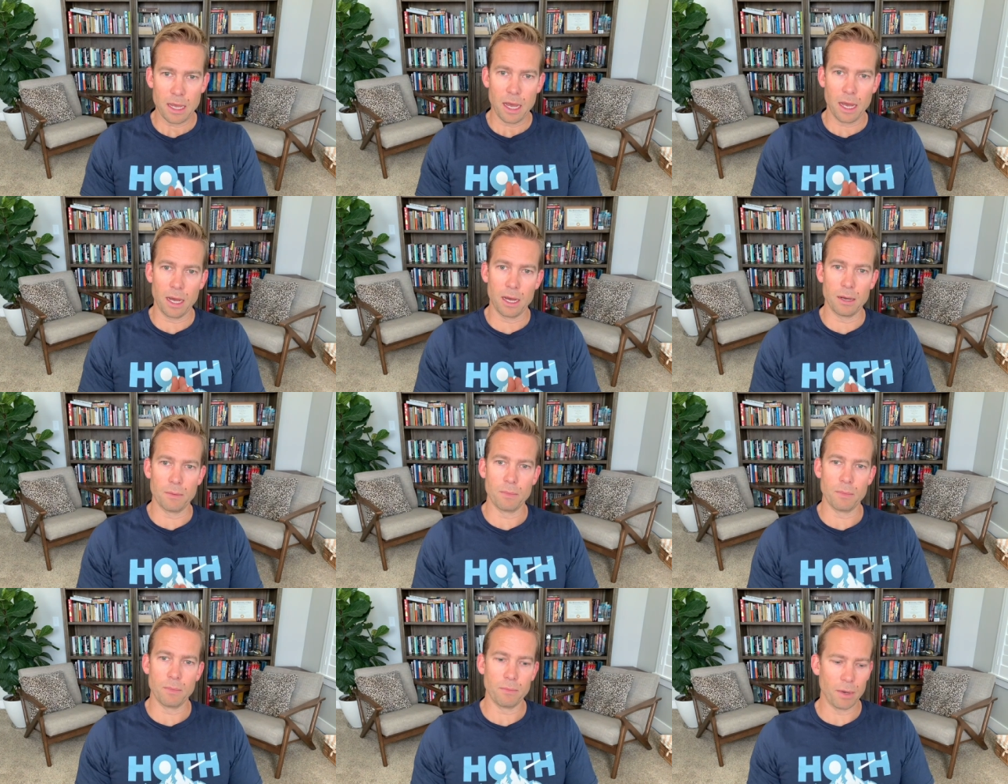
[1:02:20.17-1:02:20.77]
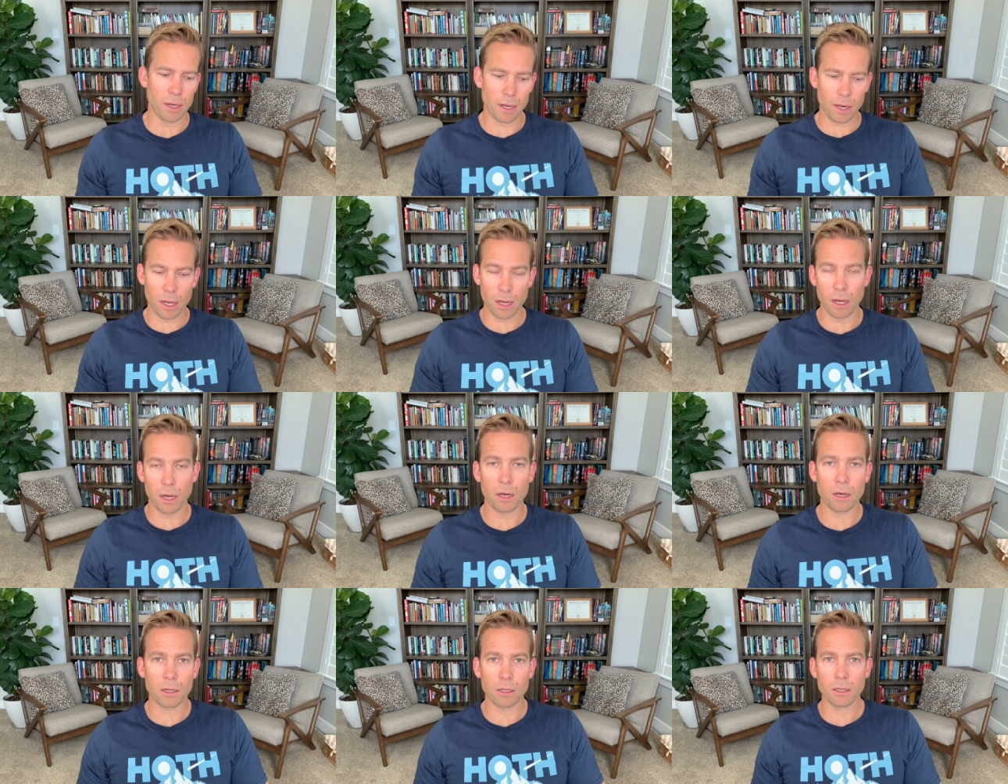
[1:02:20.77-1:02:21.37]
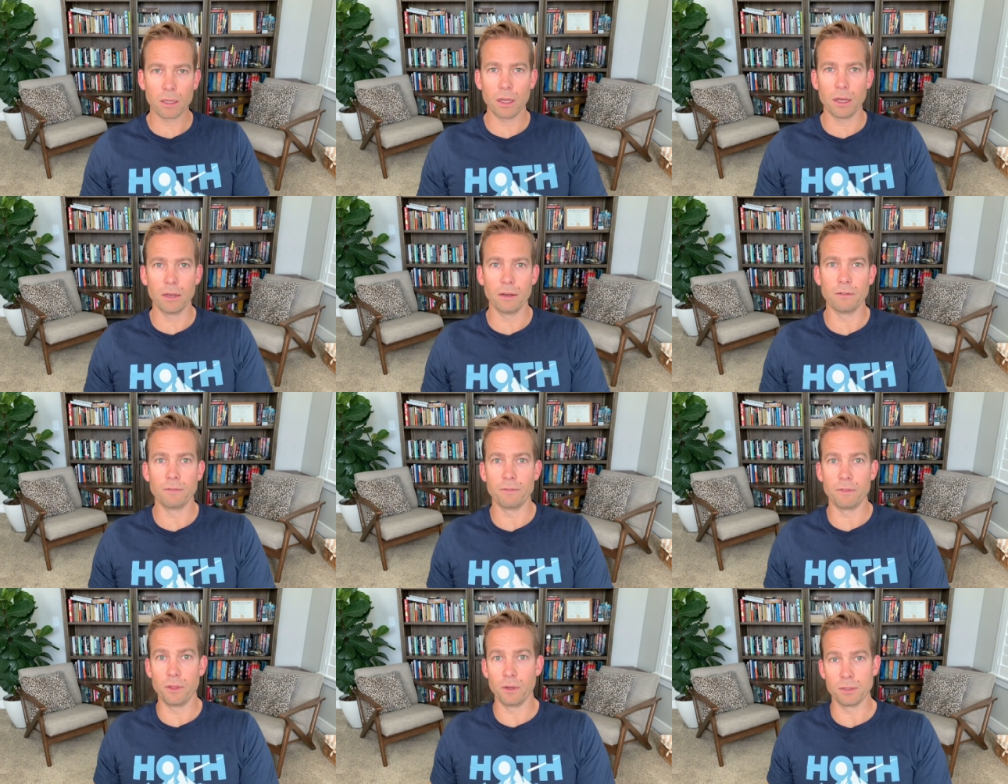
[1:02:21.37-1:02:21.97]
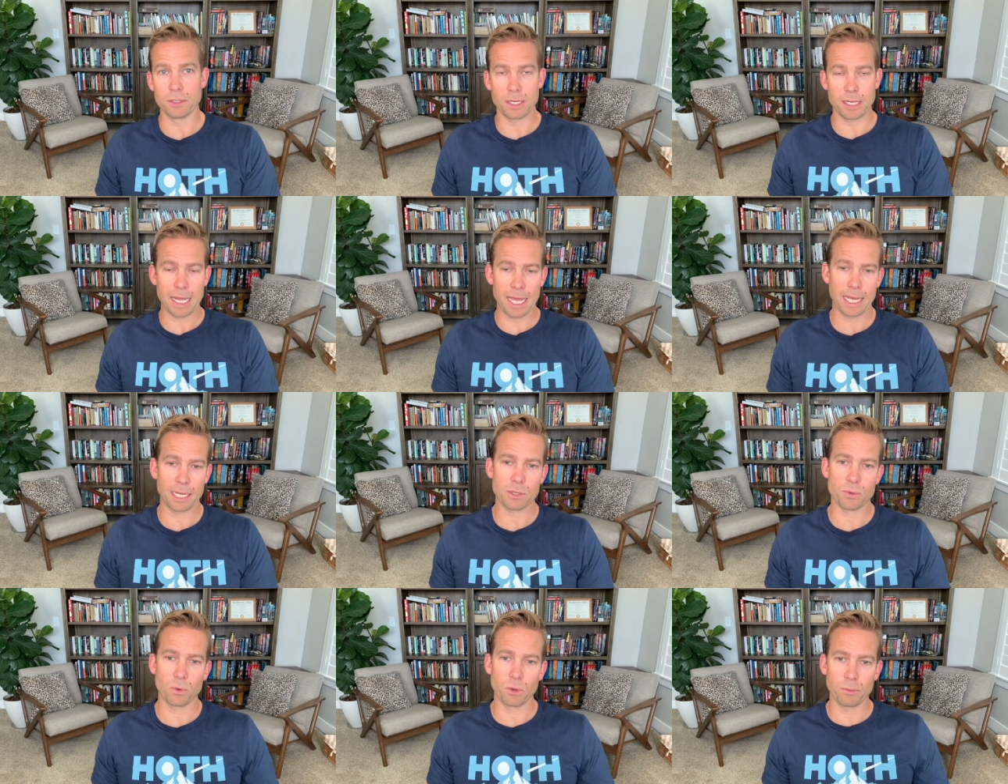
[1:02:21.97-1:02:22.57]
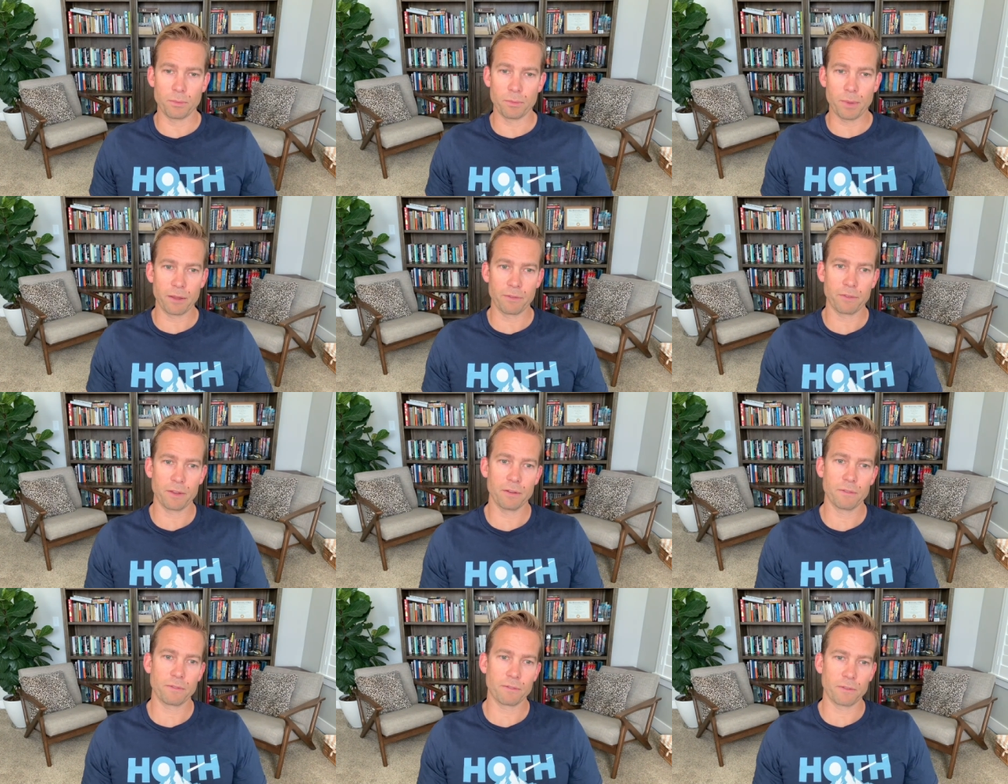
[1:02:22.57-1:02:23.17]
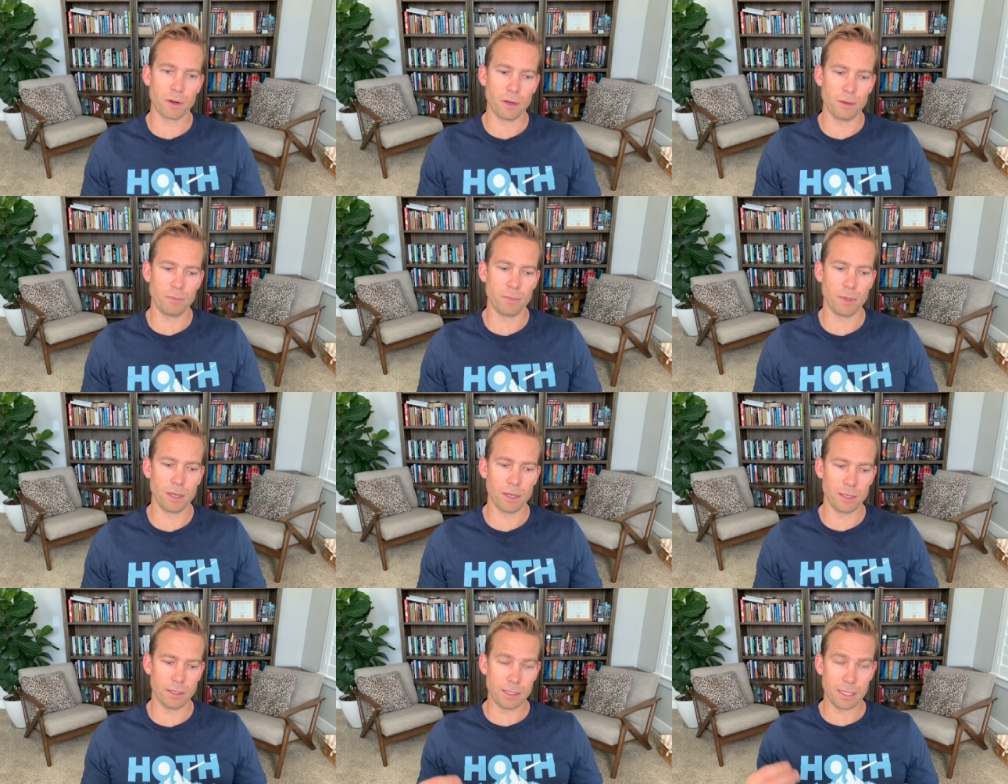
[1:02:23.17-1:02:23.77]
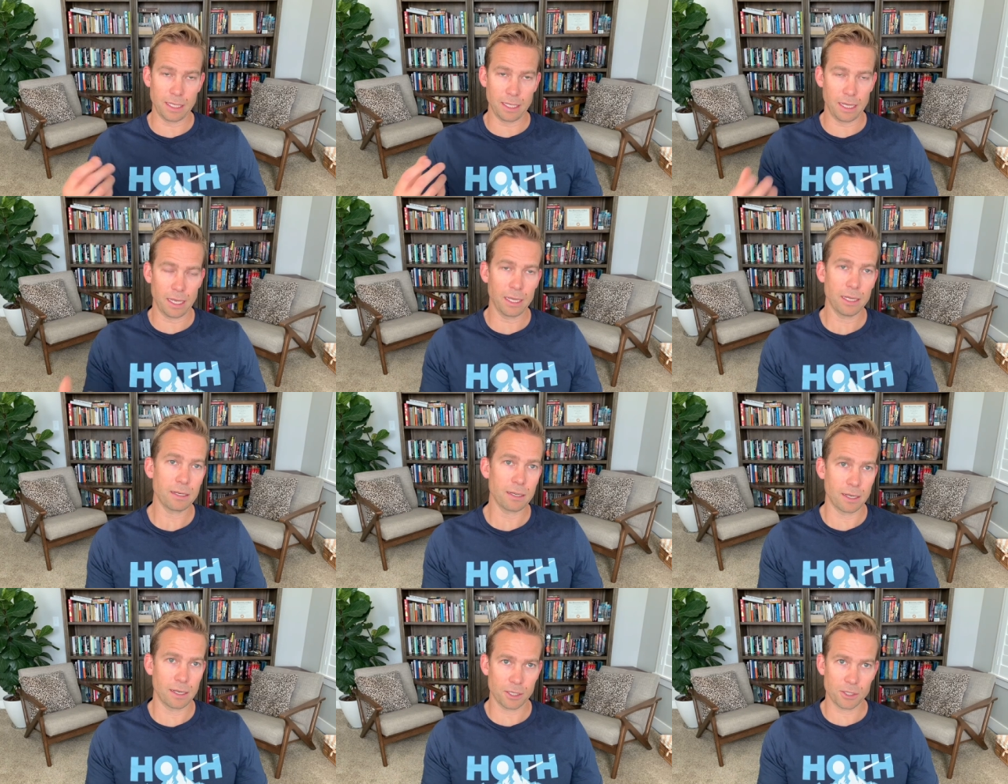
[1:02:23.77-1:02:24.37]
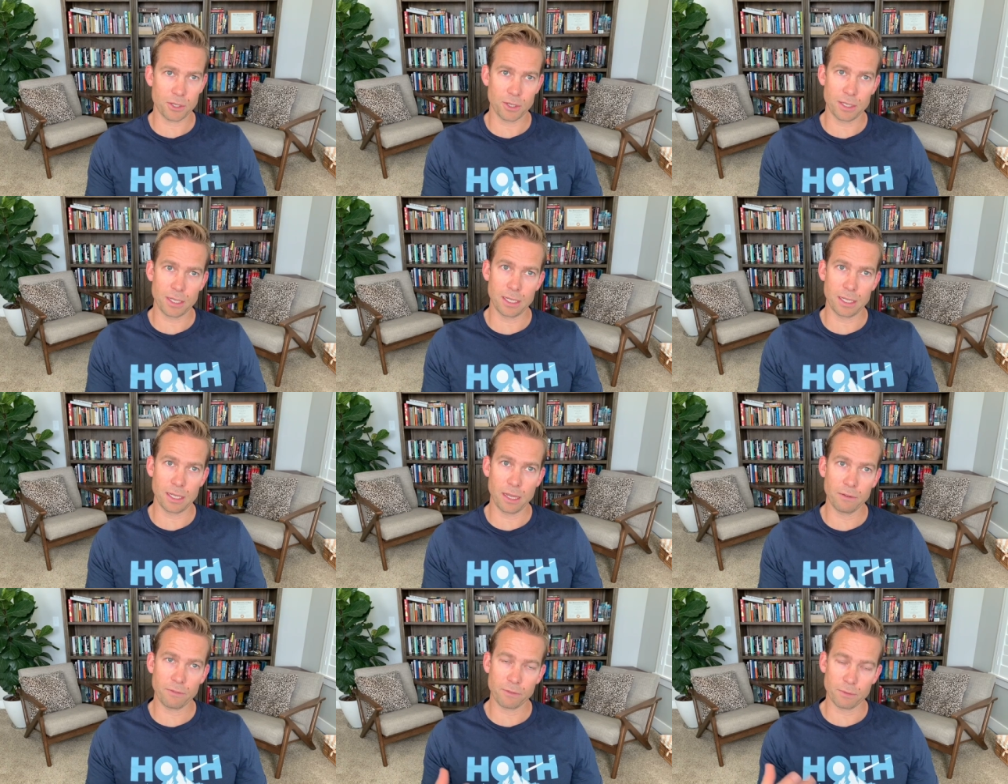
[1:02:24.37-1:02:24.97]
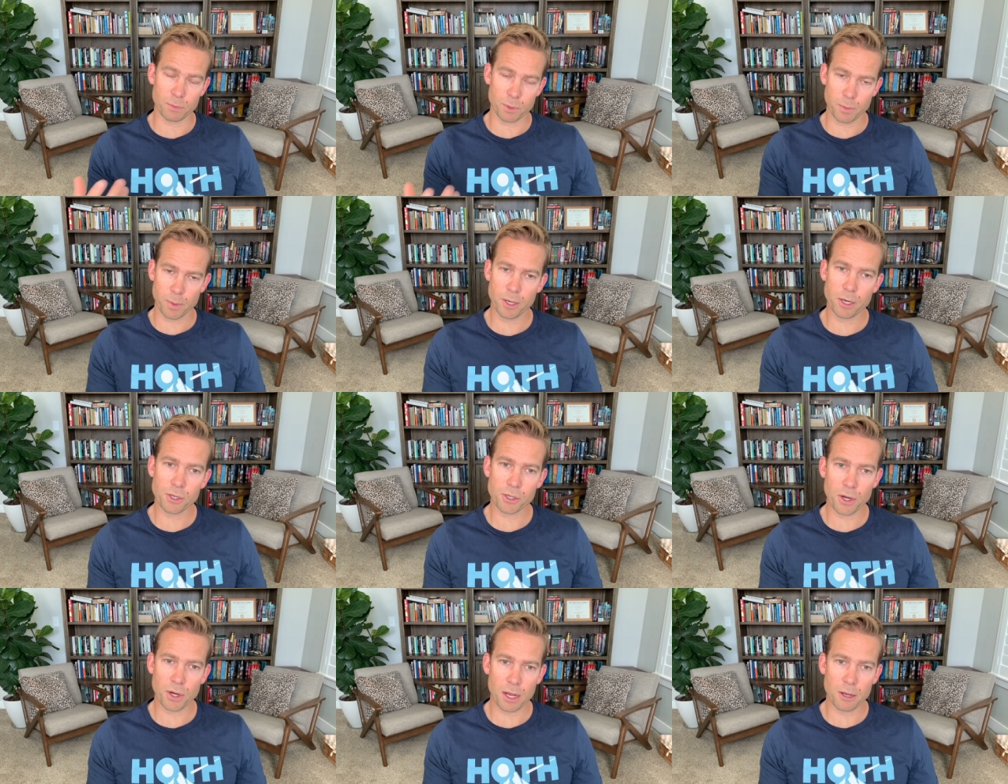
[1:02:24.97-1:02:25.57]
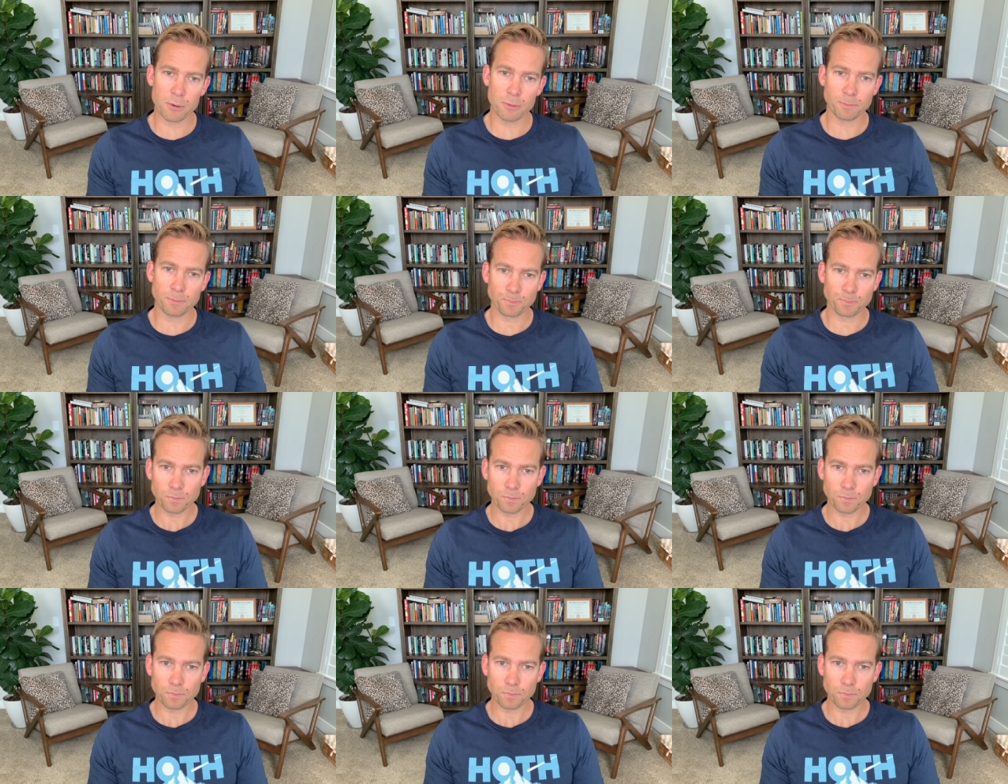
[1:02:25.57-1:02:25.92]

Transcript: But all of those attacks would benefit from a d8, an extra d8 from Spirit Shroud,